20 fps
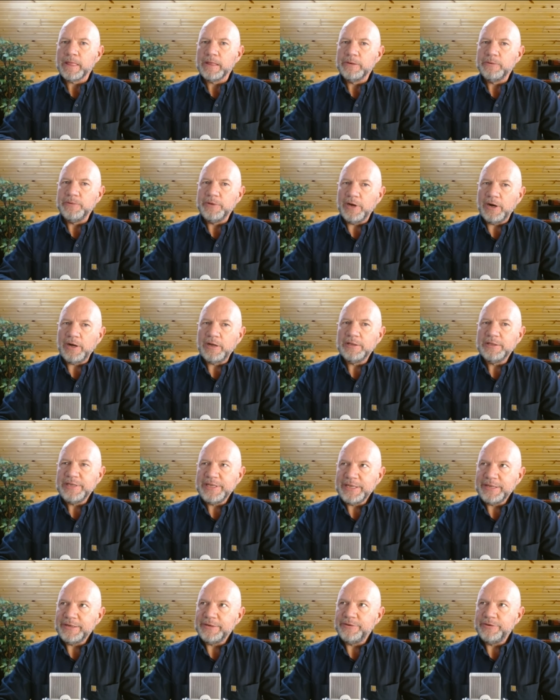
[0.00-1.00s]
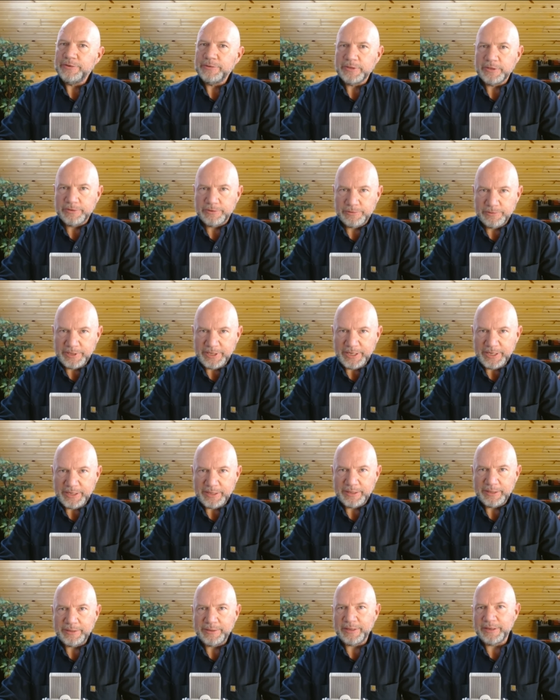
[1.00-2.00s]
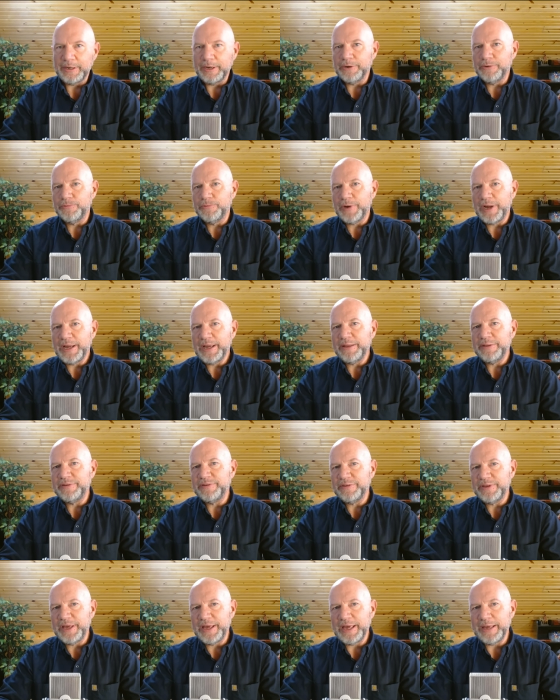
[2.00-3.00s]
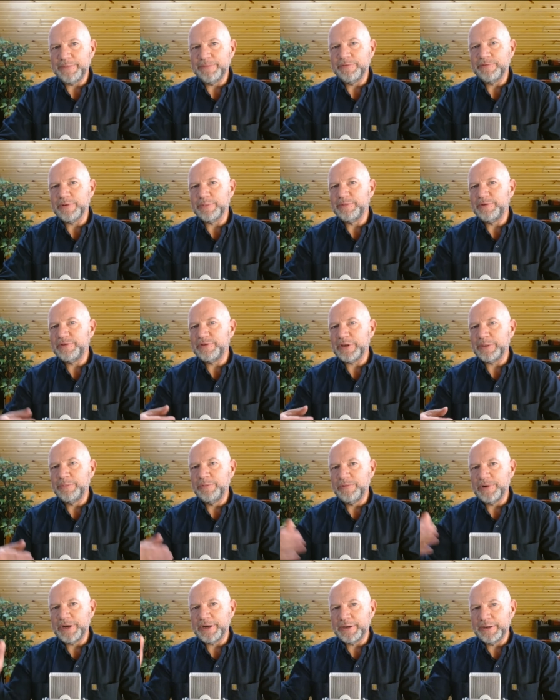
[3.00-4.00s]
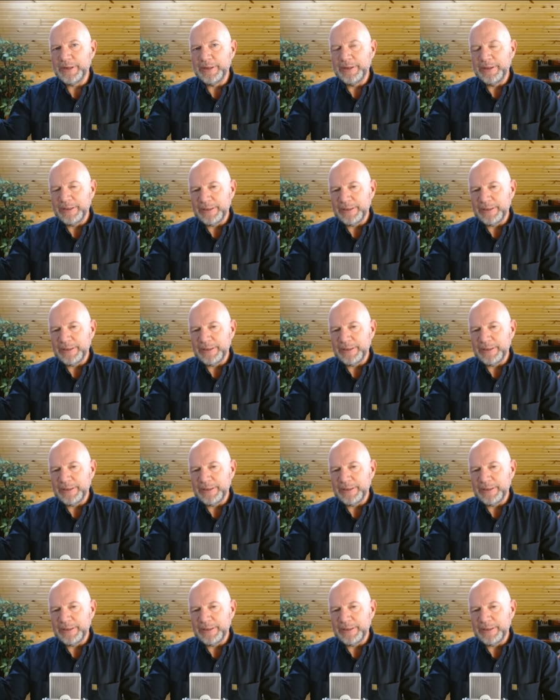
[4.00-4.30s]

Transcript: we all needed to agree that our rights came from somewhere